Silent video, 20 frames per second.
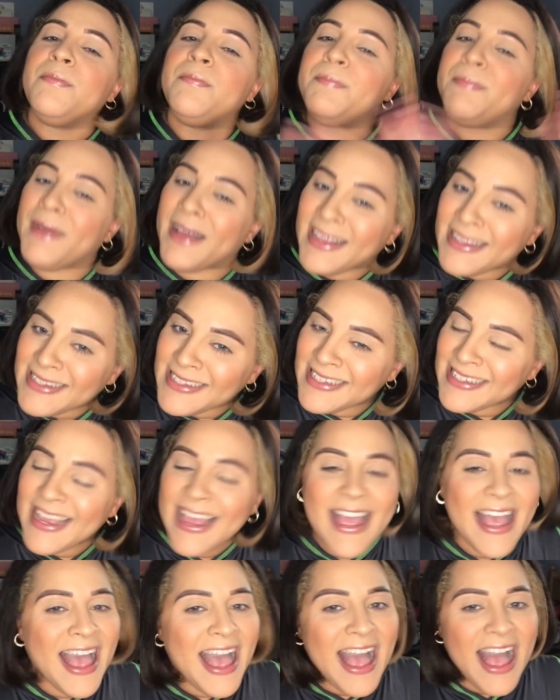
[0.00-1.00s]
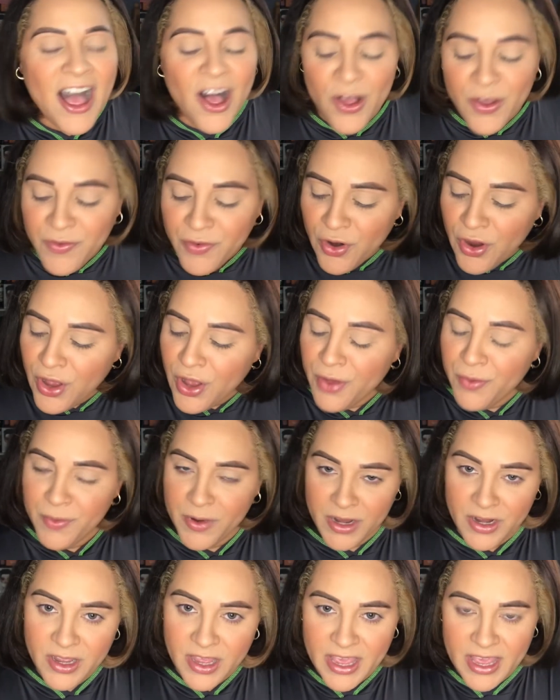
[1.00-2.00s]
But overall, we're
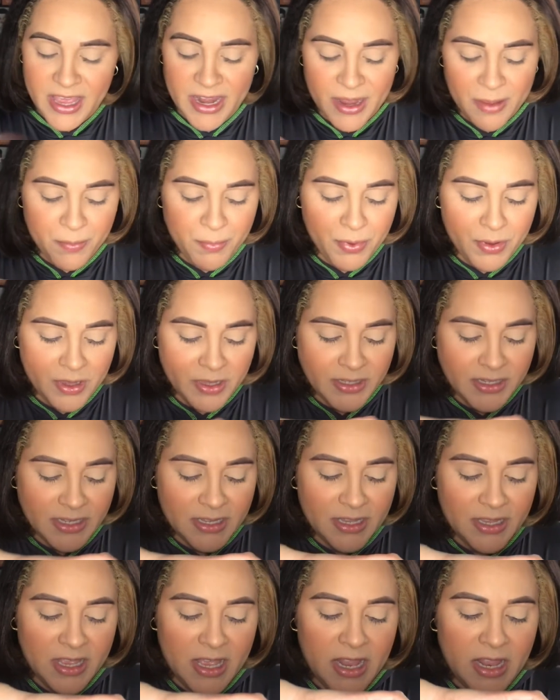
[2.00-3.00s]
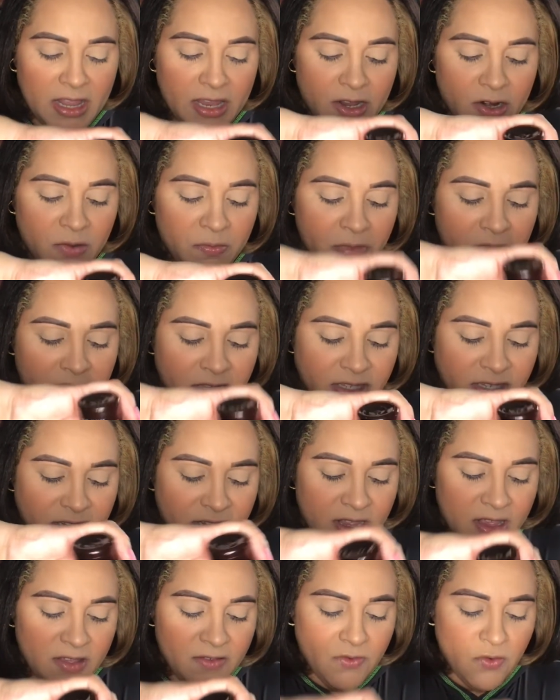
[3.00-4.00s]
gonna go ahead and put a little bit
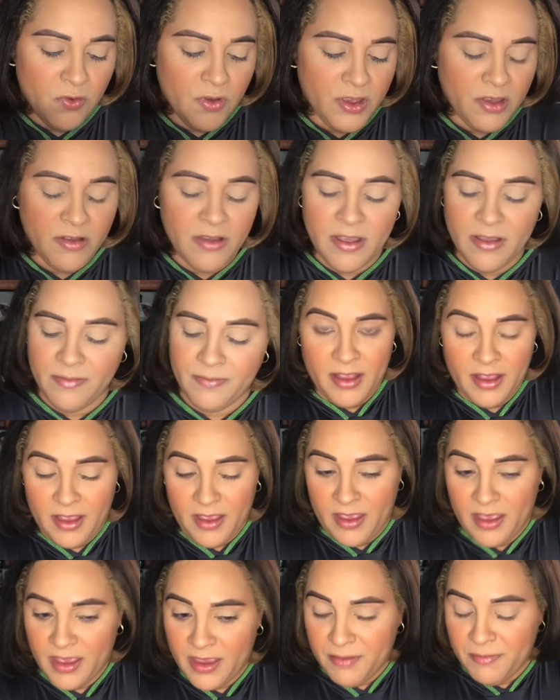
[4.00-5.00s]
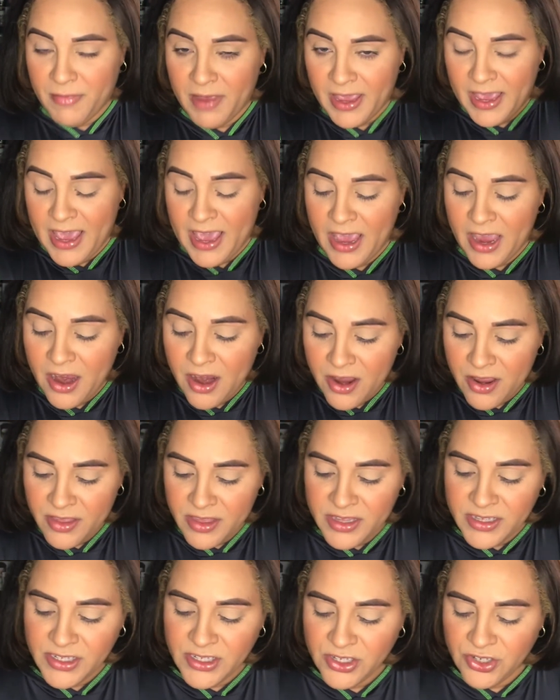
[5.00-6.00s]
of oil in my hair.
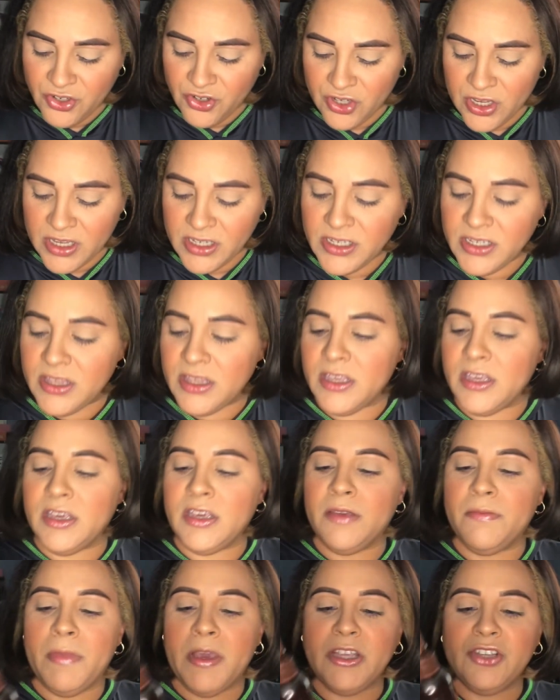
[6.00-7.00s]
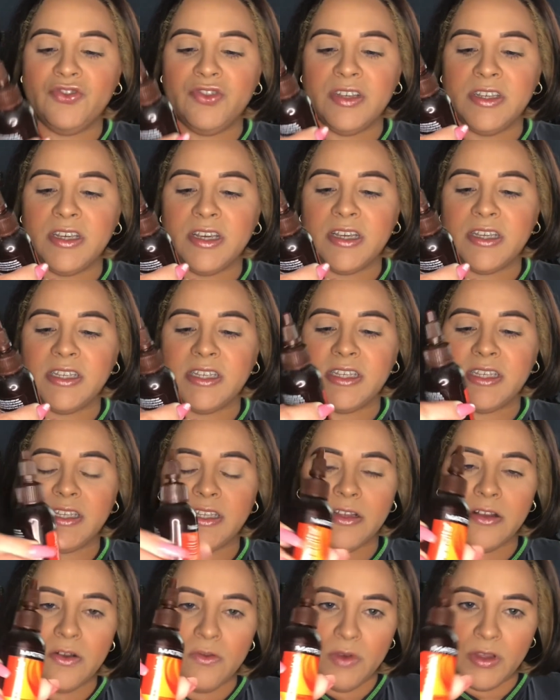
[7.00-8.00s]
This is just the Matrix
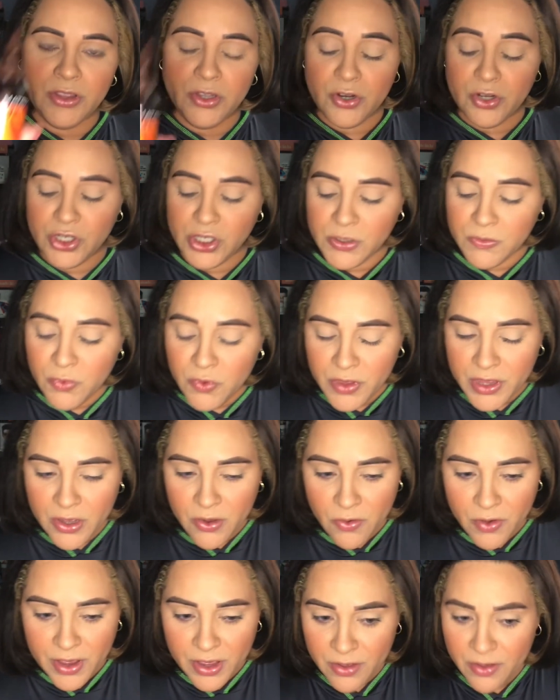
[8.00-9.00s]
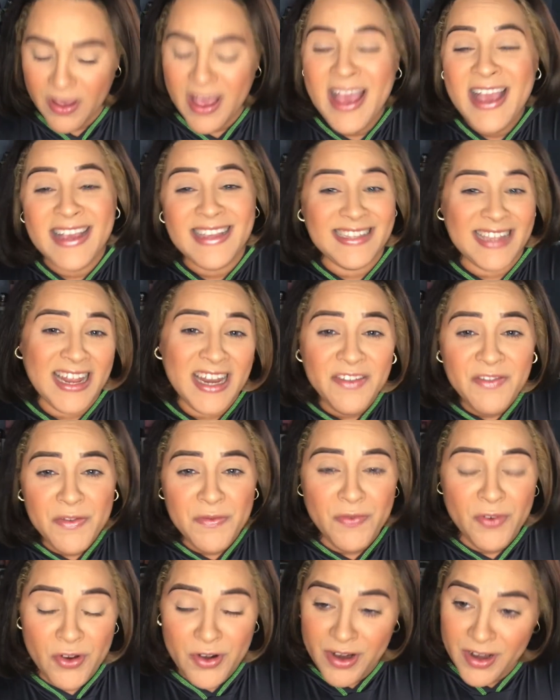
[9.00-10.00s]
Silk Wonder Smoothing Oil because I live in
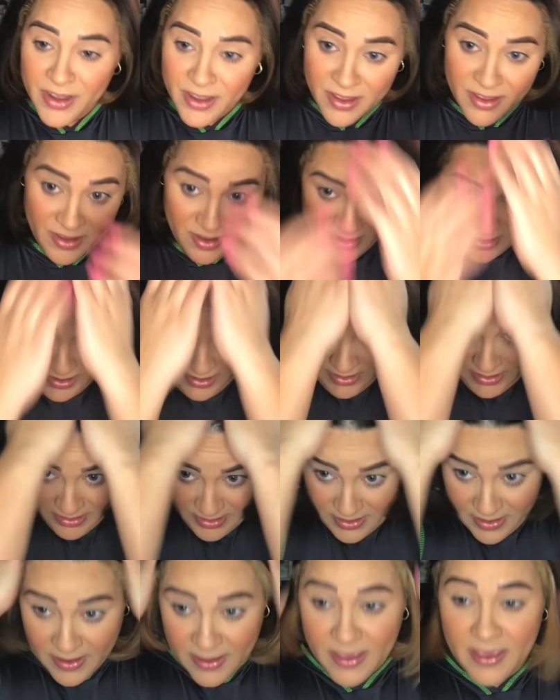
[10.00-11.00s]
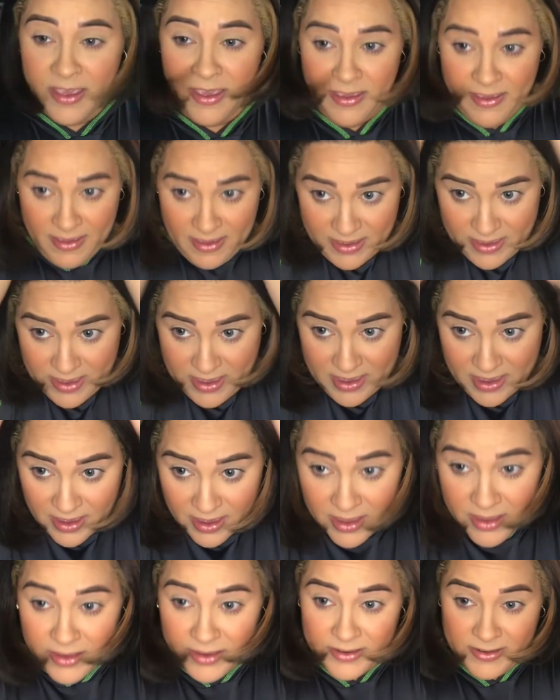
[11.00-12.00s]
Florida
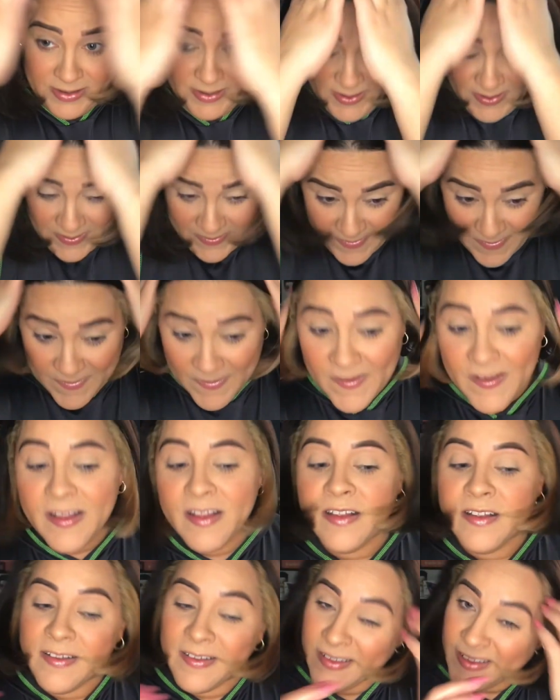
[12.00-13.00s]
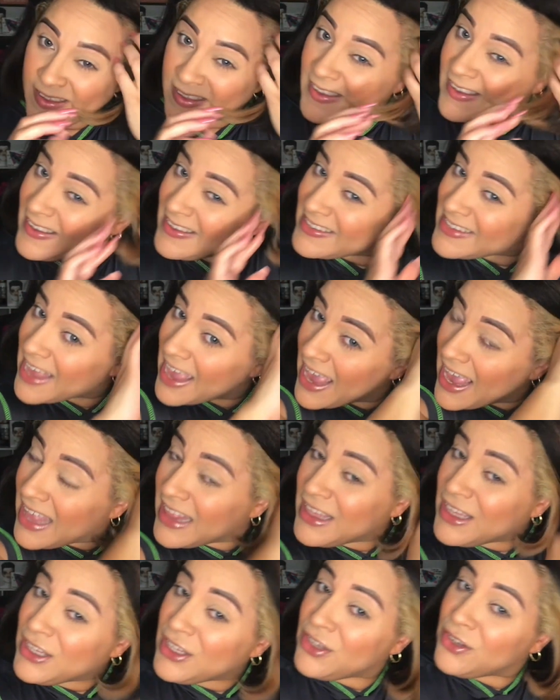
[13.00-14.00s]
and it's
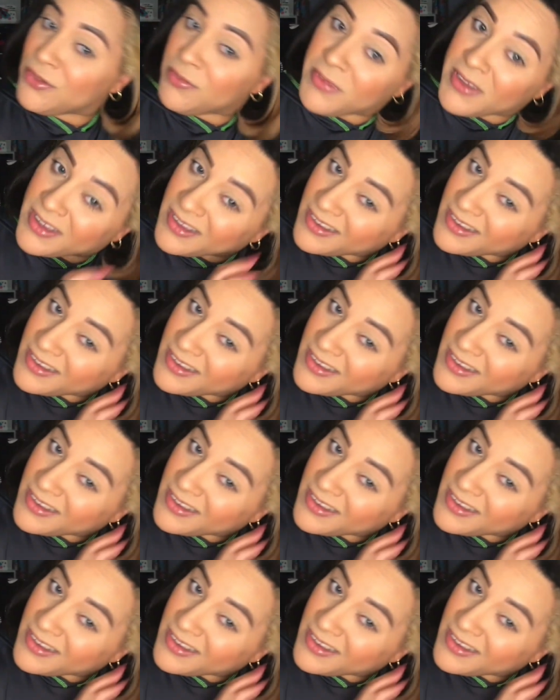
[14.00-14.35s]
hella humid.